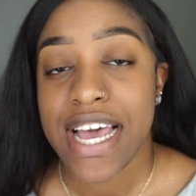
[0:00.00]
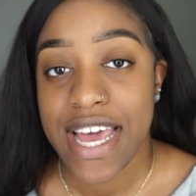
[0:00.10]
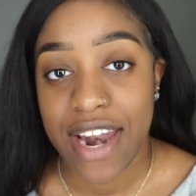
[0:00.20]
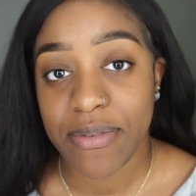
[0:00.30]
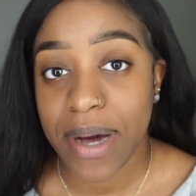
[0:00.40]

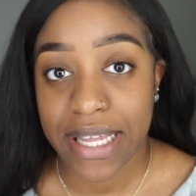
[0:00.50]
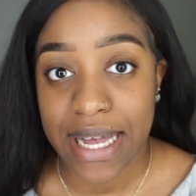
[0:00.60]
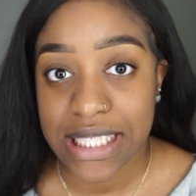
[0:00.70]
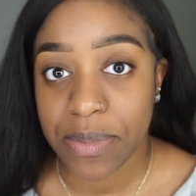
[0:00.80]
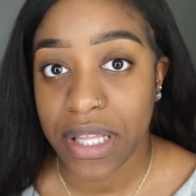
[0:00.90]
and everybody
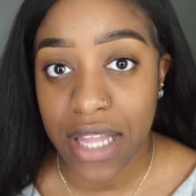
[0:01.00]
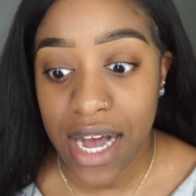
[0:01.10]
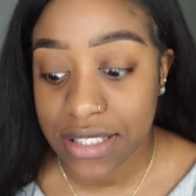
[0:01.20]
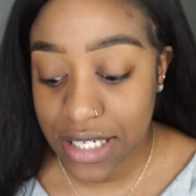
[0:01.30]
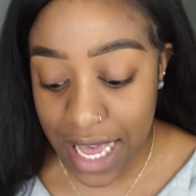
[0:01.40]
had to be
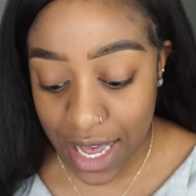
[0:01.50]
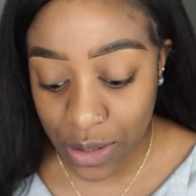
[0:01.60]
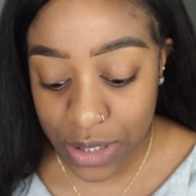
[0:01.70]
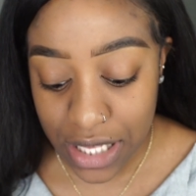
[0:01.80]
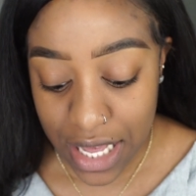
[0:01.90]
locked in the
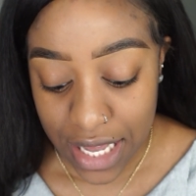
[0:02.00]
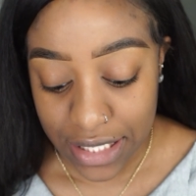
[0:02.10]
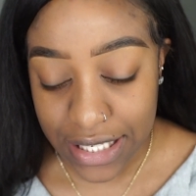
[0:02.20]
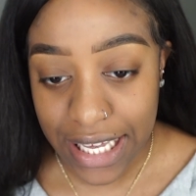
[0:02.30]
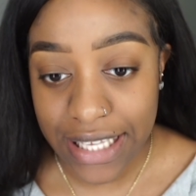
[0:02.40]
house.
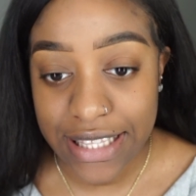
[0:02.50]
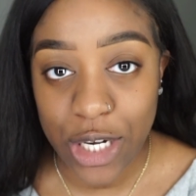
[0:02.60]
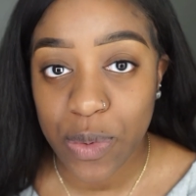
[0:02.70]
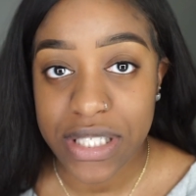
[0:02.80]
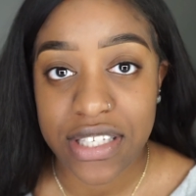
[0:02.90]
Like
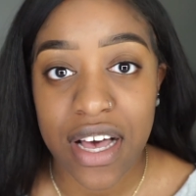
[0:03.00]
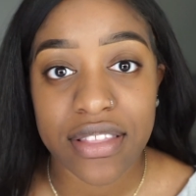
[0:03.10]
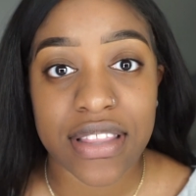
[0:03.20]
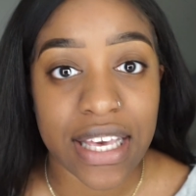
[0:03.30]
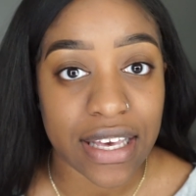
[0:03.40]
there was
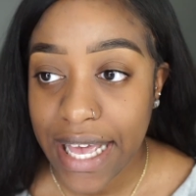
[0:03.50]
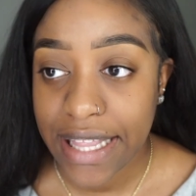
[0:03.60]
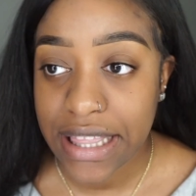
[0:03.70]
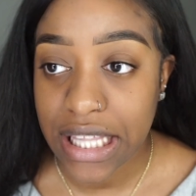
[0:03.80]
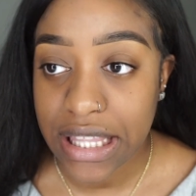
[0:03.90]
nothing,
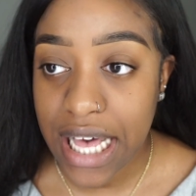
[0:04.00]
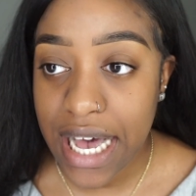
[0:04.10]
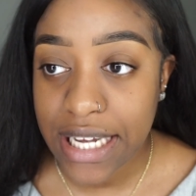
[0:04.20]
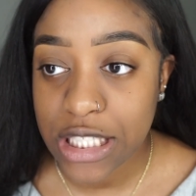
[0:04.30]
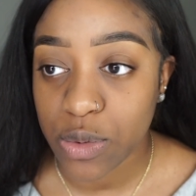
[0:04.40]
and the
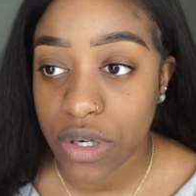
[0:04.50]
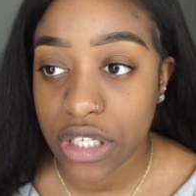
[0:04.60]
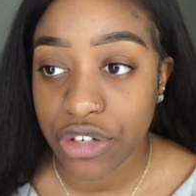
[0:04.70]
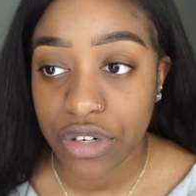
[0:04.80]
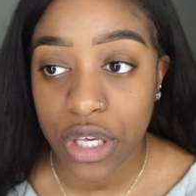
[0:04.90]
lines were
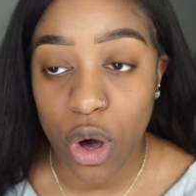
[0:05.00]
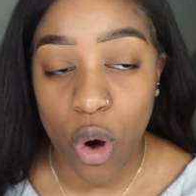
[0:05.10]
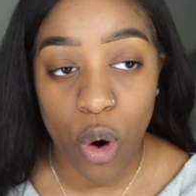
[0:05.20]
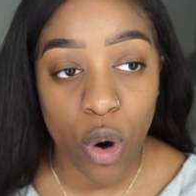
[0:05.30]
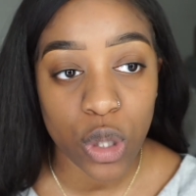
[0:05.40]
literally
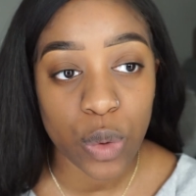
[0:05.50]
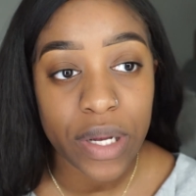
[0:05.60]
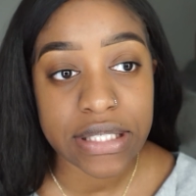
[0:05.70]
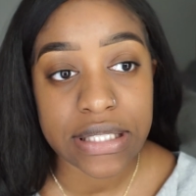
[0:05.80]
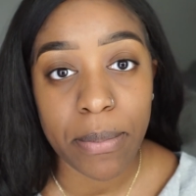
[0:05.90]
all the
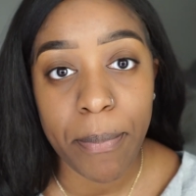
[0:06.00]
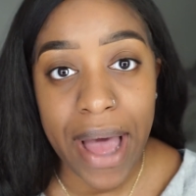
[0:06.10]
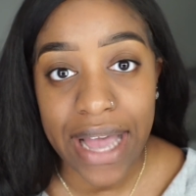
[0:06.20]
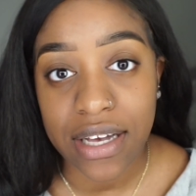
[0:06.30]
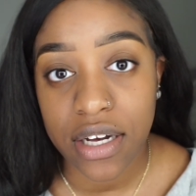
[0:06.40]
way to the
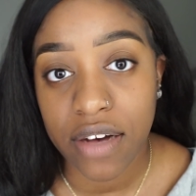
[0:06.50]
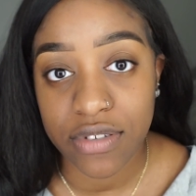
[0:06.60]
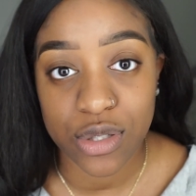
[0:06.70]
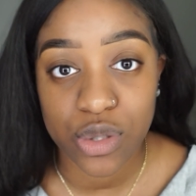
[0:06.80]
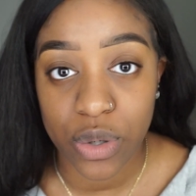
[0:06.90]
back of
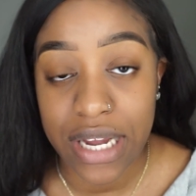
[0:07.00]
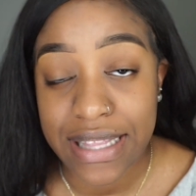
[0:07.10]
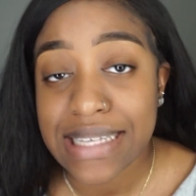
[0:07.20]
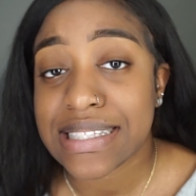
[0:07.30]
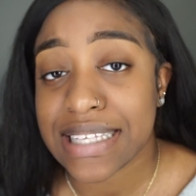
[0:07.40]
the store,
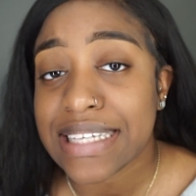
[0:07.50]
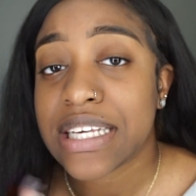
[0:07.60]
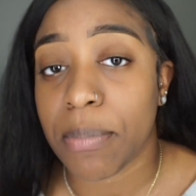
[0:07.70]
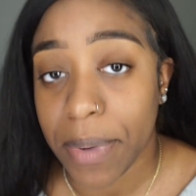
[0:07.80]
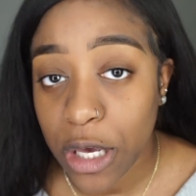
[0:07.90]
and it's
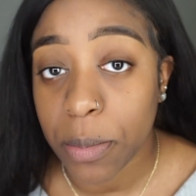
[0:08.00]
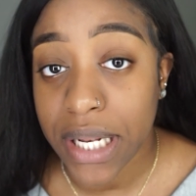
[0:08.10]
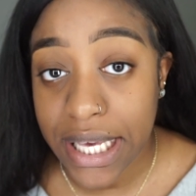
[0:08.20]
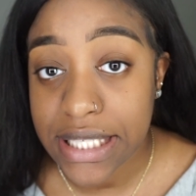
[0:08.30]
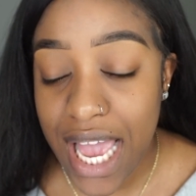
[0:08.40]
a big
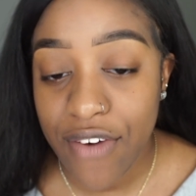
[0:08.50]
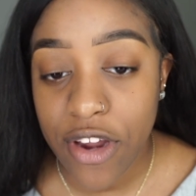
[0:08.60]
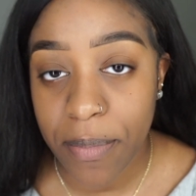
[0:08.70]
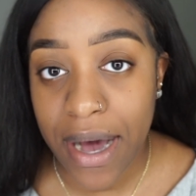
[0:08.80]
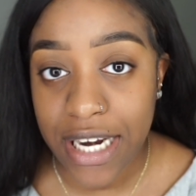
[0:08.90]
place.
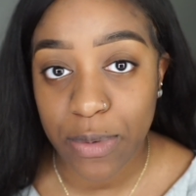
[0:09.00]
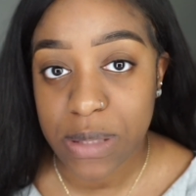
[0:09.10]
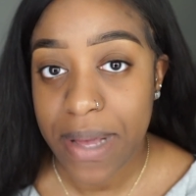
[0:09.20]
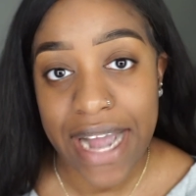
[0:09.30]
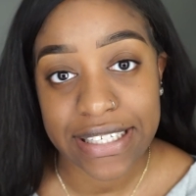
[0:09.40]
Everybody was
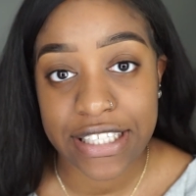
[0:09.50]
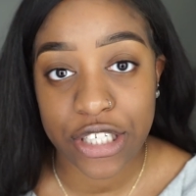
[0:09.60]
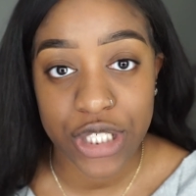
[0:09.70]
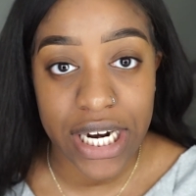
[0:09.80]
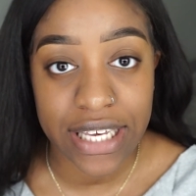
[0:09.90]
packed in
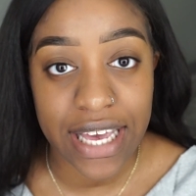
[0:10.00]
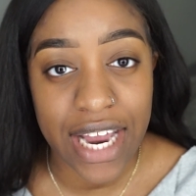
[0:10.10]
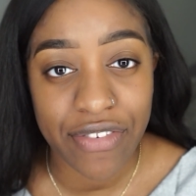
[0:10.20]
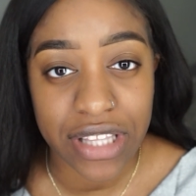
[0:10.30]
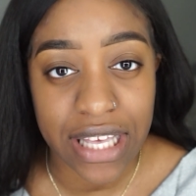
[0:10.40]
there trying to get
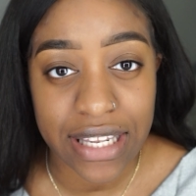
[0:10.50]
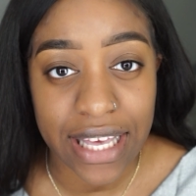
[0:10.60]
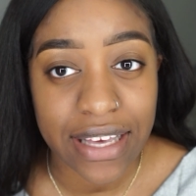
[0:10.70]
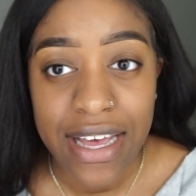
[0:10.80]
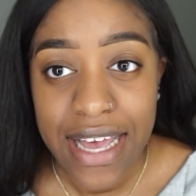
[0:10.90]
everything
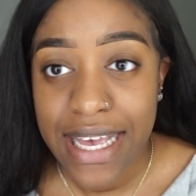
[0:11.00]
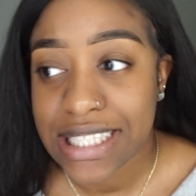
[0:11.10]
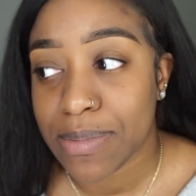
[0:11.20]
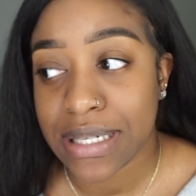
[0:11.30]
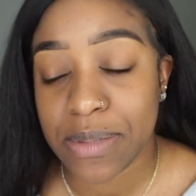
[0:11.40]
like
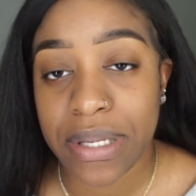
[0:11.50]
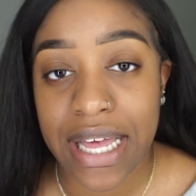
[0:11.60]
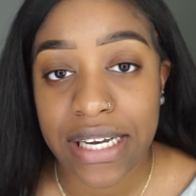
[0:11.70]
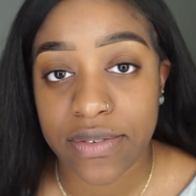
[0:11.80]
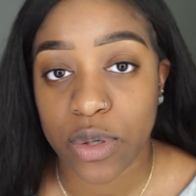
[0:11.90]
it's about to be the
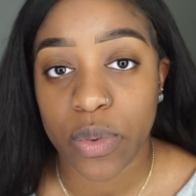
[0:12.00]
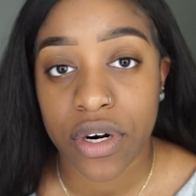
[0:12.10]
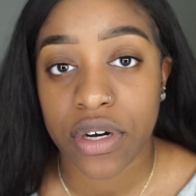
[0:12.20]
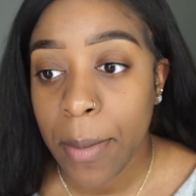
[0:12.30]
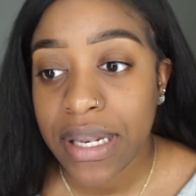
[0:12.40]
end of the
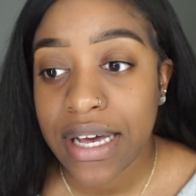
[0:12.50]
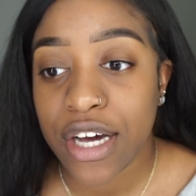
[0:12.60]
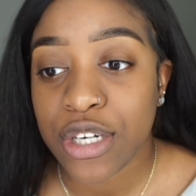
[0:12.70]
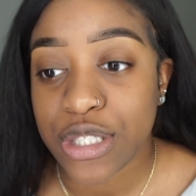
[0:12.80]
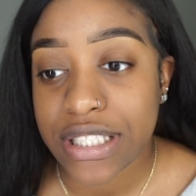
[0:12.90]
world. I mean, I
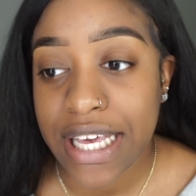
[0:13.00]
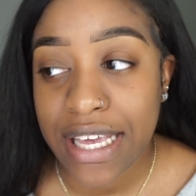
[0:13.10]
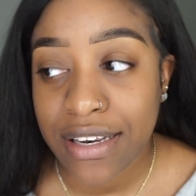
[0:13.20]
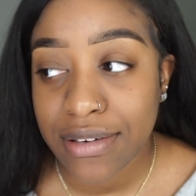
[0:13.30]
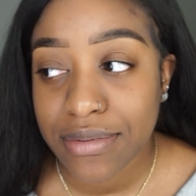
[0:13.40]

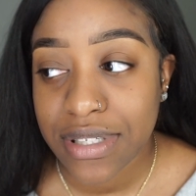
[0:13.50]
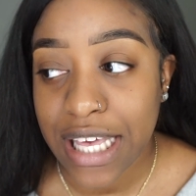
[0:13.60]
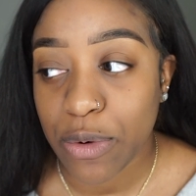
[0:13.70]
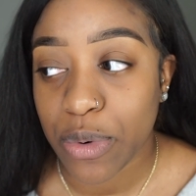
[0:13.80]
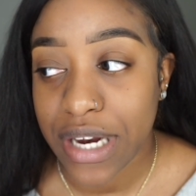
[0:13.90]
understand
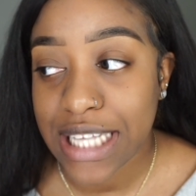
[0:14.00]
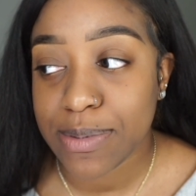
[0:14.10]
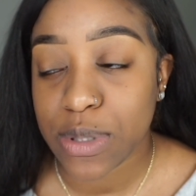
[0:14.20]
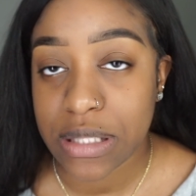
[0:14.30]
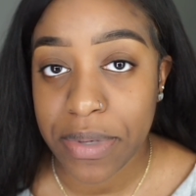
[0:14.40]
like we're not
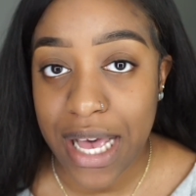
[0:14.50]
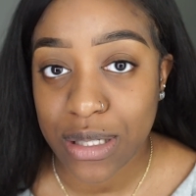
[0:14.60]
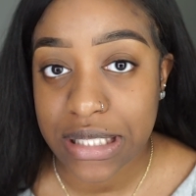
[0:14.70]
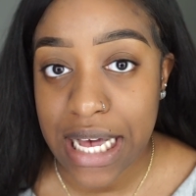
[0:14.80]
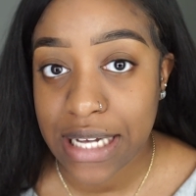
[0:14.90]
supposed to be
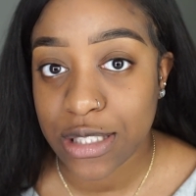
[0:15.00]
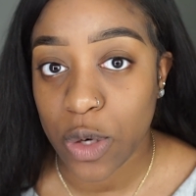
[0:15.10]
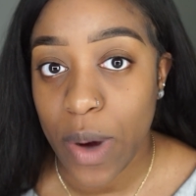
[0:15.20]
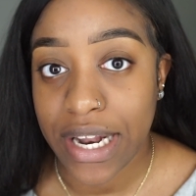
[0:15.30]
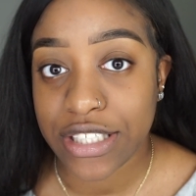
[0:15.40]
outside, so
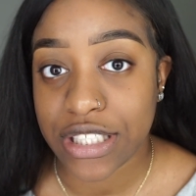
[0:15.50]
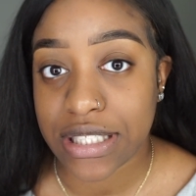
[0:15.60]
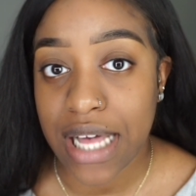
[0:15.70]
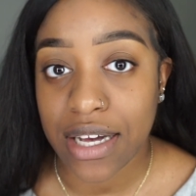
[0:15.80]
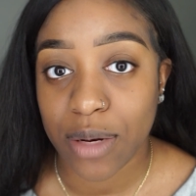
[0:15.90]
why not just
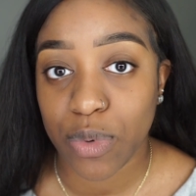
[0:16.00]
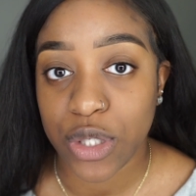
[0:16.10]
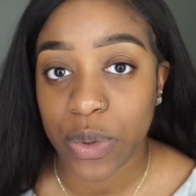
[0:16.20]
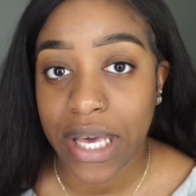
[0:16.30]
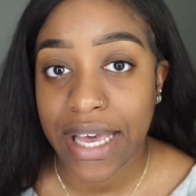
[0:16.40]
stock up
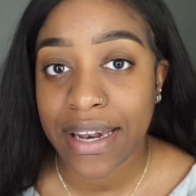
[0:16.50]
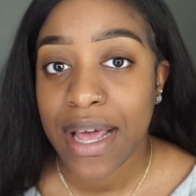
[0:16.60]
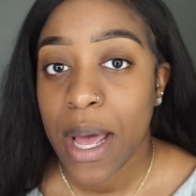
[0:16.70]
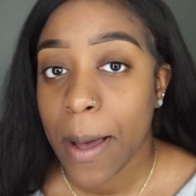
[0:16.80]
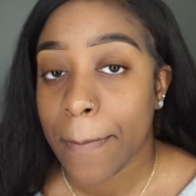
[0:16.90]
when you can,
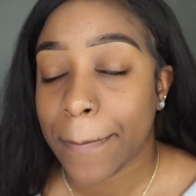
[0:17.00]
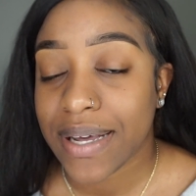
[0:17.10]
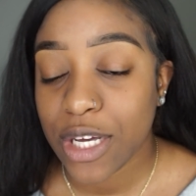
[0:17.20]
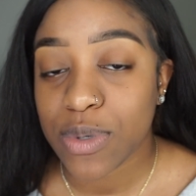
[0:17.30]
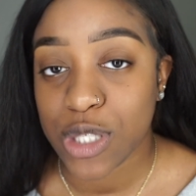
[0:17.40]

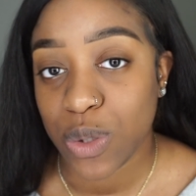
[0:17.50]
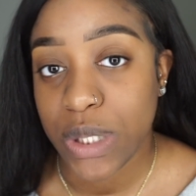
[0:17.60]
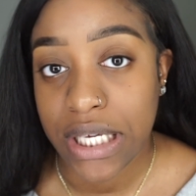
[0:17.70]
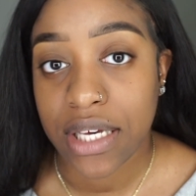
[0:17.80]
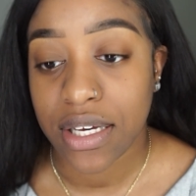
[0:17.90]
but it was
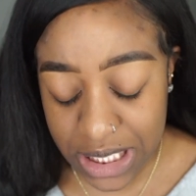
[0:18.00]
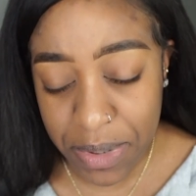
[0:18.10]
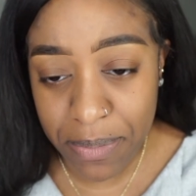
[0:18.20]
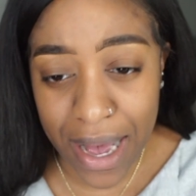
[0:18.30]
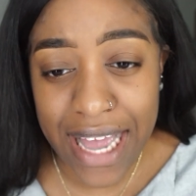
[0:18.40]
OD to
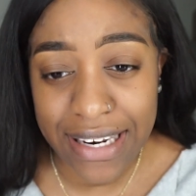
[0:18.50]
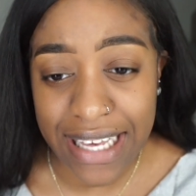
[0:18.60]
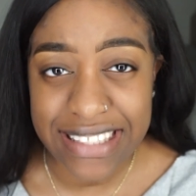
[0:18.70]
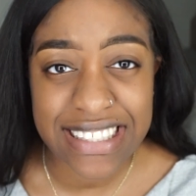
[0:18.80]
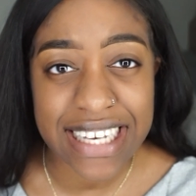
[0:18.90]
be buying
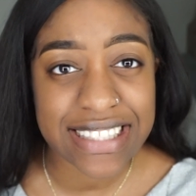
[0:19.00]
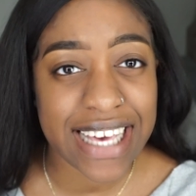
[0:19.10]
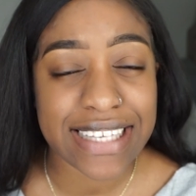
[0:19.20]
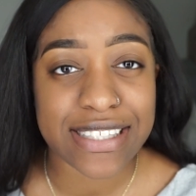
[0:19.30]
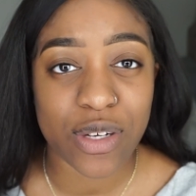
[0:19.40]
like 6
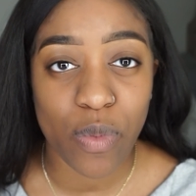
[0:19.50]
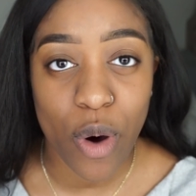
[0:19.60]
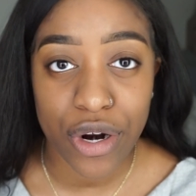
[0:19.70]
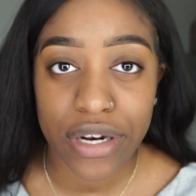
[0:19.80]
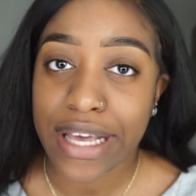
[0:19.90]
cases of
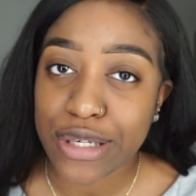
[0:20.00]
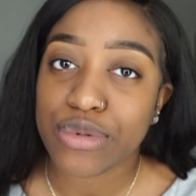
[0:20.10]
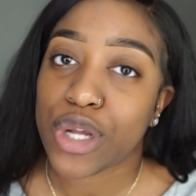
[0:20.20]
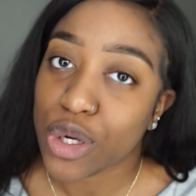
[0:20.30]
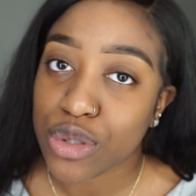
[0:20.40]
water. Like,
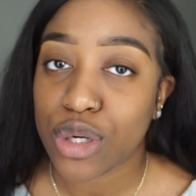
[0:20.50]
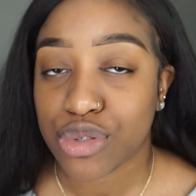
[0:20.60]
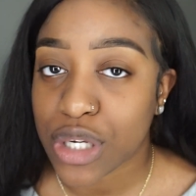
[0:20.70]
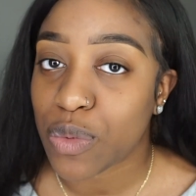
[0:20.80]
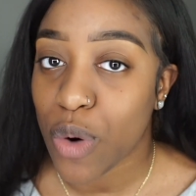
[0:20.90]
you know, you don't
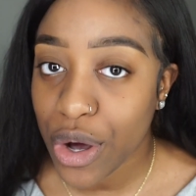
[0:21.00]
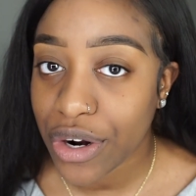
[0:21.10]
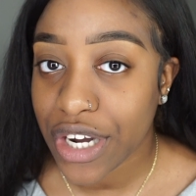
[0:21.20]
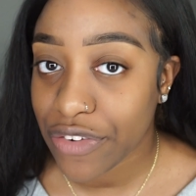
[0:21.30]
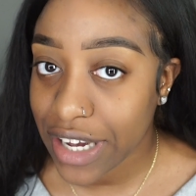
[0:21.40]
drink water
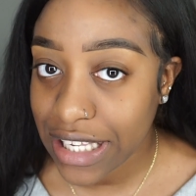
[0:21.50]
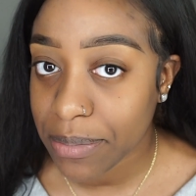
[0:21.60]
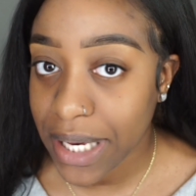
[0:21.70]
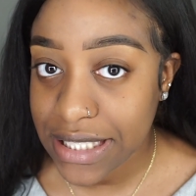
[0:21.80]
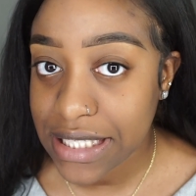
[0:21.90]
on a regular
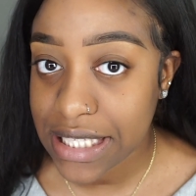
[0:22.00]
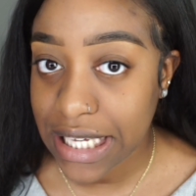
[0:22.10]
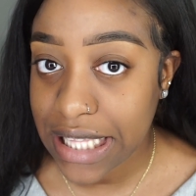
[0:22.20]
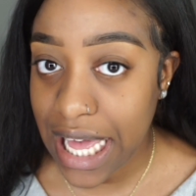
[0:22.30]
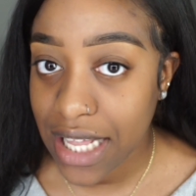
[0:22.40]
basis
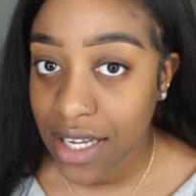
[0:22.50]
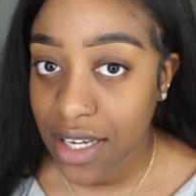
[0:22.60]
like that.